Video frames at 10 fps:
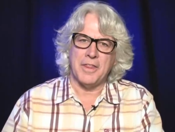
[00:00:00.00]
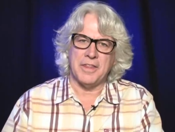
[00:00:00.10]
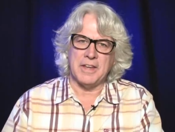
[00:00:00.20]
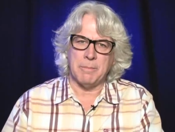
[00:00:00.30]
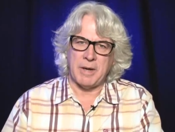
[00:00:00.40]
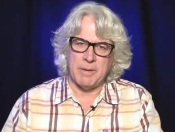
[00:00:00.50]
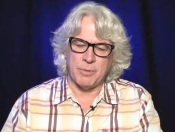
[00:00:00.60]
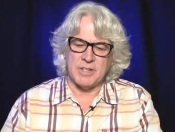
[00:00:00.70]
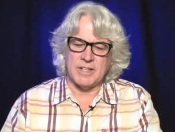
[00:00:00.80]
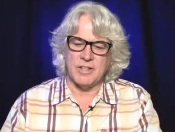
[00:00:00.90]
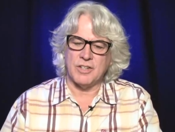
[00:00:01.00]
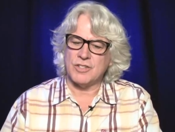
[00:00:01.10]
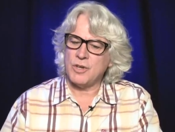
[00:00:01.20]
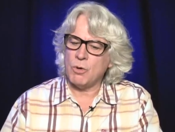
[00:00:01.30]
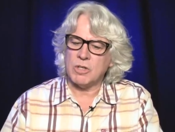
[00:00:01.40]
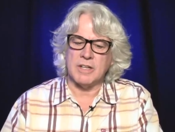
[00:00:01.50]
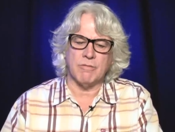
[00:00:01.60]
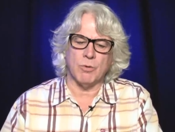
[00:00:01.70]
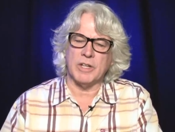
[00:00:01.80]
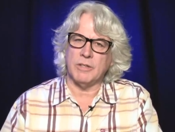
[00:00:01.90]
The paper didn't totally
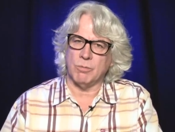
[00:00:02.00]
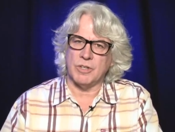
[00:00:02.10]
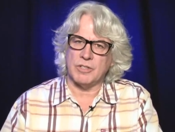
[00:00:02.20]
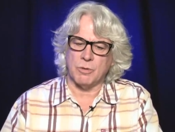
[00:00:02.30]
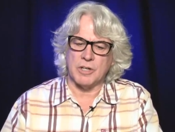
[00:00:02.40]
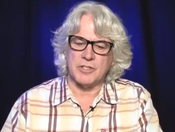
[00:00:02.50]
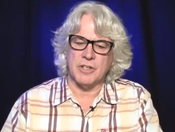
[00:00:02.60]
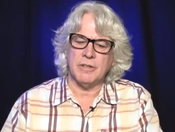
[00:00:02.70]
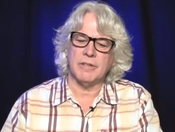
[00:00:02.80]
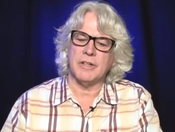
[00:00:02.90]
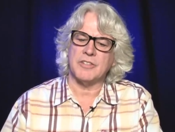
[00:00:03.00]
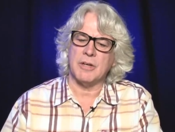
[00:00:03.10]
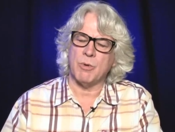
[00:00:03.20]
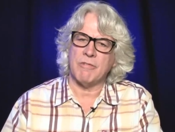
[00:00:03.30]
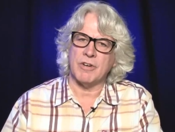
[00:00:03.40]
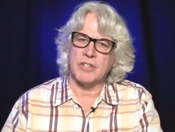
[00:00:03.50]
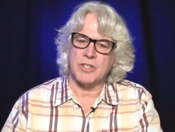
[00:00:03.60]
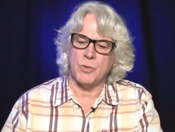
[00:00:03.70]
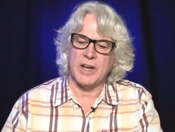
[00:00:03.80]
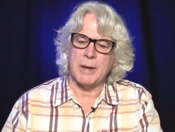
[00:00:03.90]
avoid the word torture. There's a reference
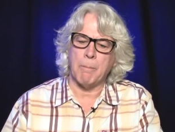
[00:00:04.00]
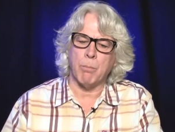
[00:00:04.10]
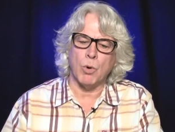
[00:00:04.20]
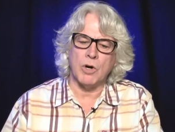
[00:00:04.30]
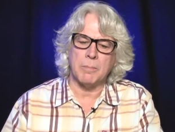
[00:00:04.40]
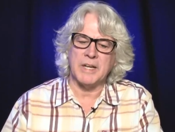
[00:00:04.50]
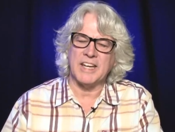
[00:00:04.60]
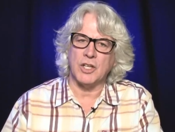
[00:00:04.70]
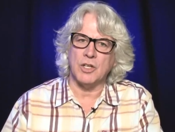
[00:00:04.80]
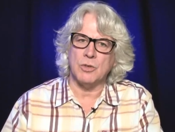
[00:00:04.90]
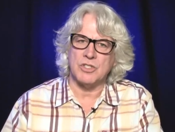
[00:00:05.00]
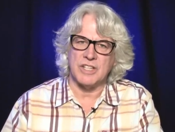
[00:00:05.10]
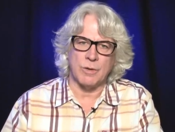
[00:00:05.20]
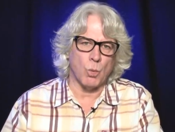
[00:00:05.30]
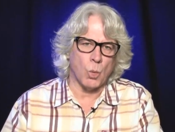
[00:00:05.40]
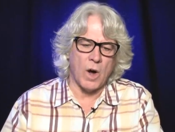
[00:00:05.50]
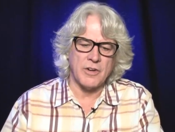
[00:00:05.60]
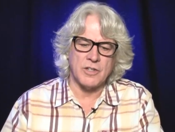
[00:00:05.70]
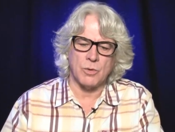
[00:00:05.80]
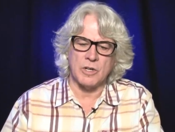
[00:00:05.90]
to a board being used in
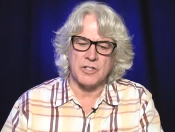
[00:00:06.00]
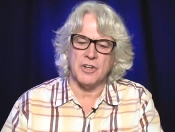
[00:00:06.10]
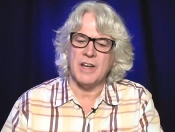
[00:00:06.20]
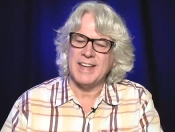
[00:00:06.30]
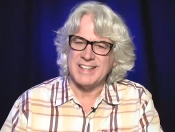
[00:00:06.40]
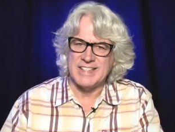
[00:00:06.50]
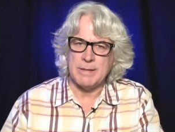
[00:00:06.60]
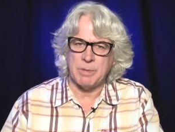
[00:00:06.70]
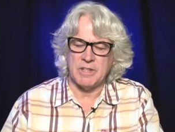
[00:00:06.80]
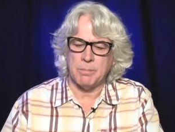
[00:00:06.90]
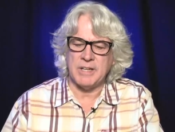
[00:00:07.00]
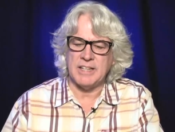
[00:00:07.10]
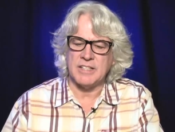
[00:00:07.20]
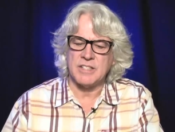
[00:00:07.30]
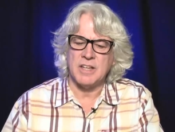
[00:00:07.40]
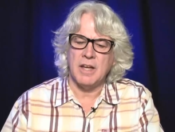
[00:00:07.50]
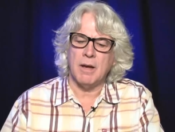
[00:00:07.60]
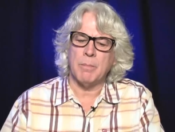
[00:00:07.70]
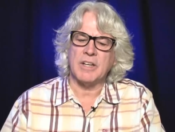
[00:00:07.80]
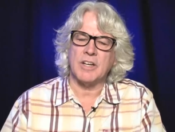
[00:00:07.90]
water torture deep in the piece,
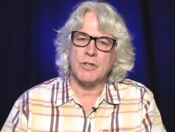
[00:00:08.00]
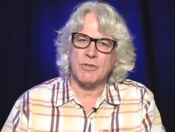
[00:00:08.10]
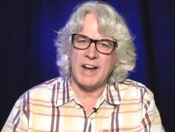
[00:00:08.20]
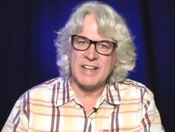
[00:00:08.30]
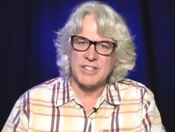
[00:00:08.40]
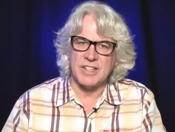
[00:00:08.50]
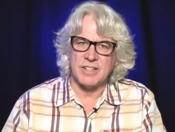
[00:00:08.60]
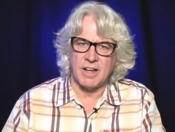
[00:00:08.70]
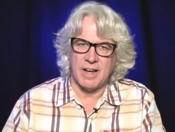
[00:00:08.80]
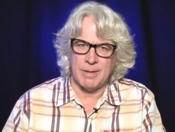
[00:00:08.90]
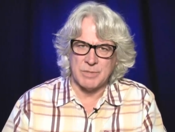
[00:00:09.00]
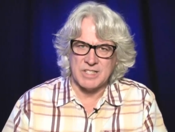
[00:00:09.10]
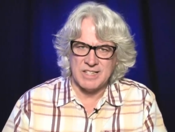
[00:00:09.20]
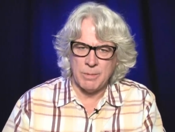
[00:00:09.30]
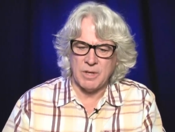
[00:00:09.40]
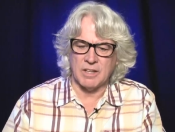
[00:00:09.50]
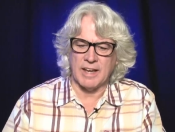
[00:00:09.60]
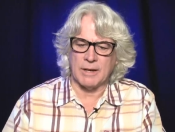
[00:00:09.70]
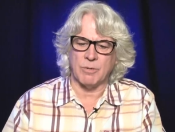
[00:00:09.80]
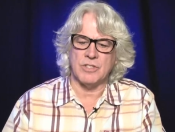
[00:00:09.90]
but contrast the Times' timid
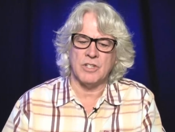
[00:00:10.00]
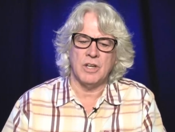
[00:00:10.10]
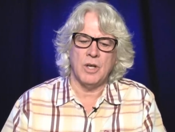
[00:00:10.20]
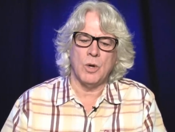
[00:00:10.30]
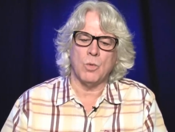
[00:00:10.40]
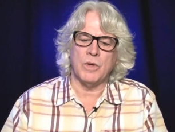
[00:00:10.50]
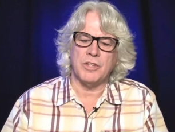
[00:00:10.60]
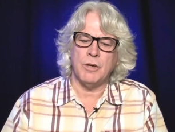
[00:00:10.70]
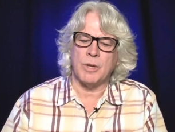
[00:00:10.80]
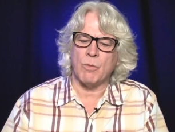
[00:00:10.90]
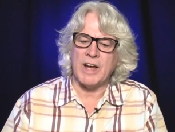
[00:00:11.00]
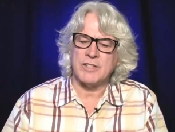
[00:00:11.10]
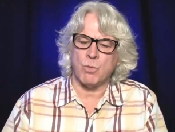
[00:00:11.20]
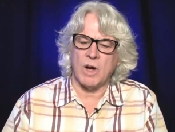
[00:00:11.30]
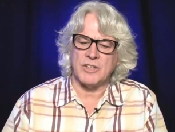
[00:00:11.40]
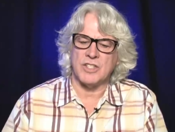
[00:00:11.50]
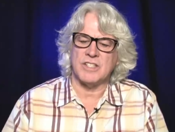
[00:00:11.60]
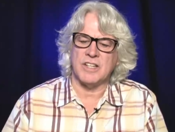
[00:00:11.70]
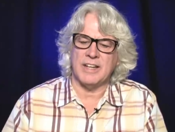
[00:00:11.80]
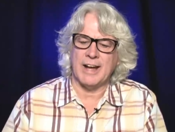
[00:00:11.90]
language with Human Rights
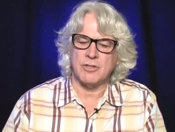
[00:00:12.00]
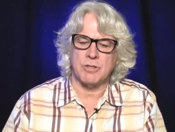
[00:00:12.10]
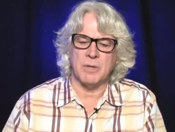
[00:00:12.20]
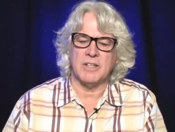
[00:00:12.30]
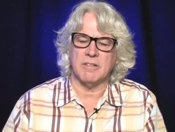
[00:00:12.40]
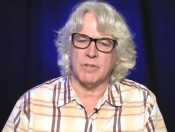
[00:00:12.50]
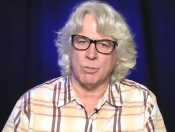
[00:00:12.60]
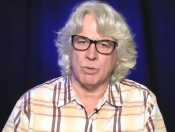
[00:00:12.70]
Watch's announcement of the